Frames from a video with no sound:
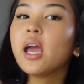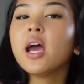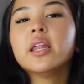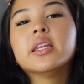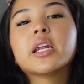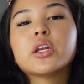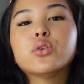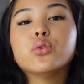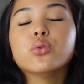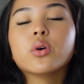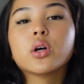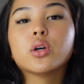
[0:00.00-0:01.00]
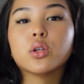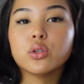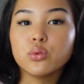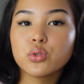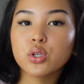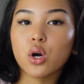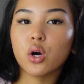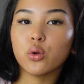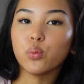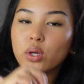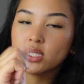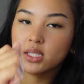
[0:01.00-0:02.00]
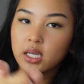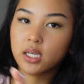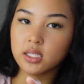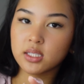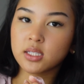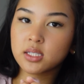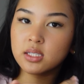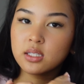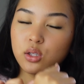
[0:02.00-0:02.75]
And then I do glutes on Wednesdays.